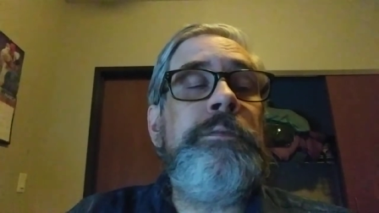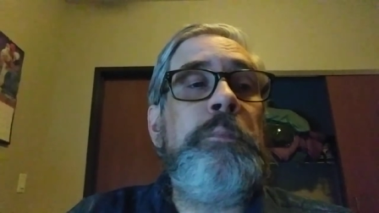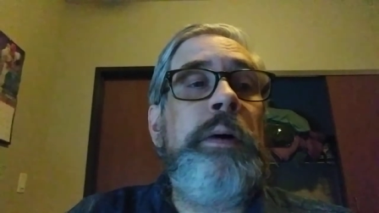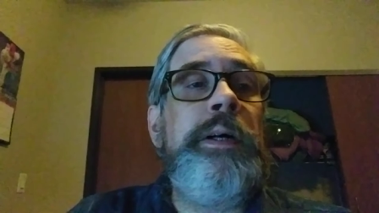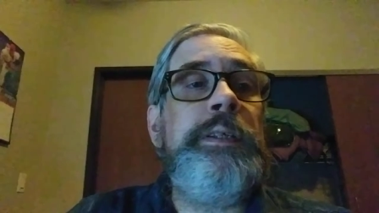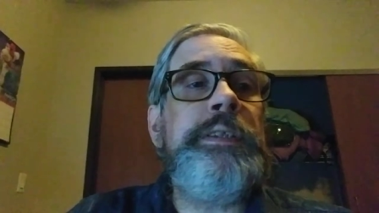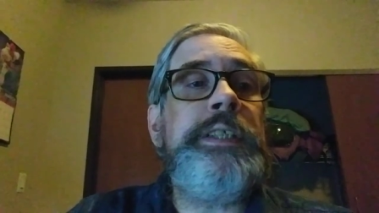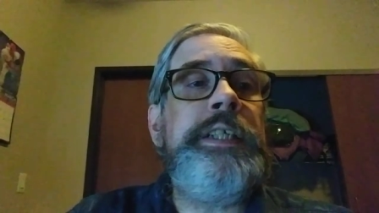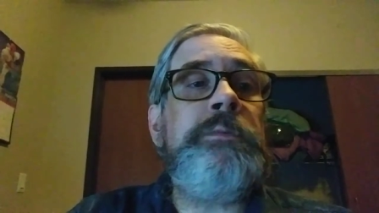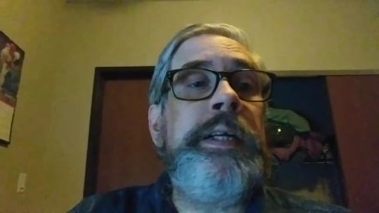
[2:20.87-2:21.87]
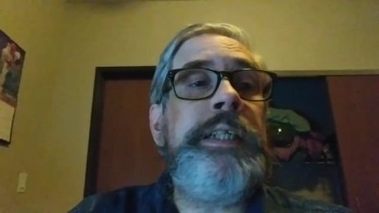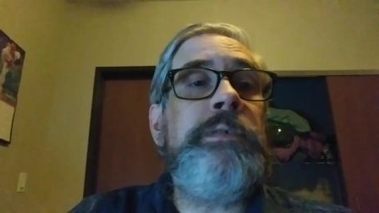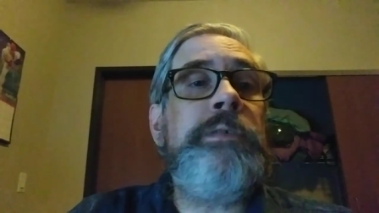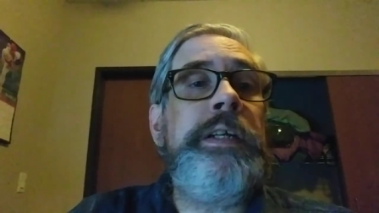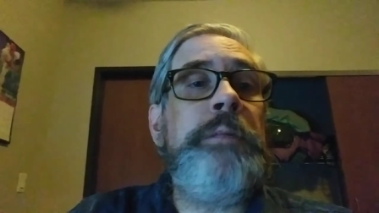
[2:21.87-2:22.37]
a policy of race
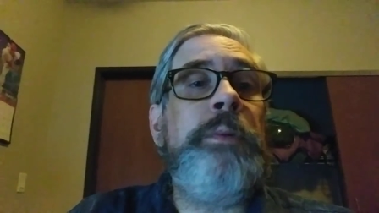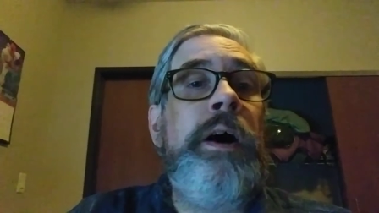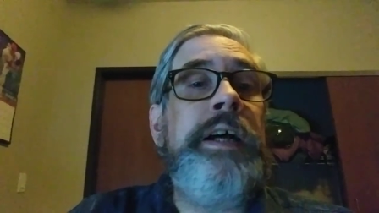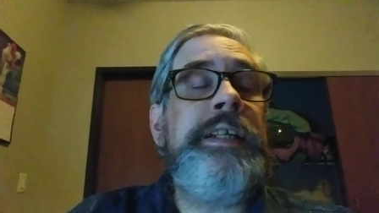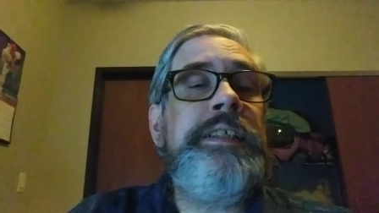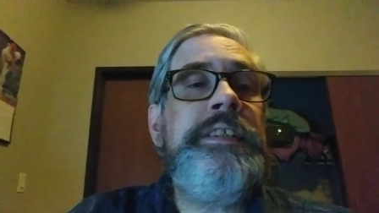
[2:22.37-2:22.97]
what you brought.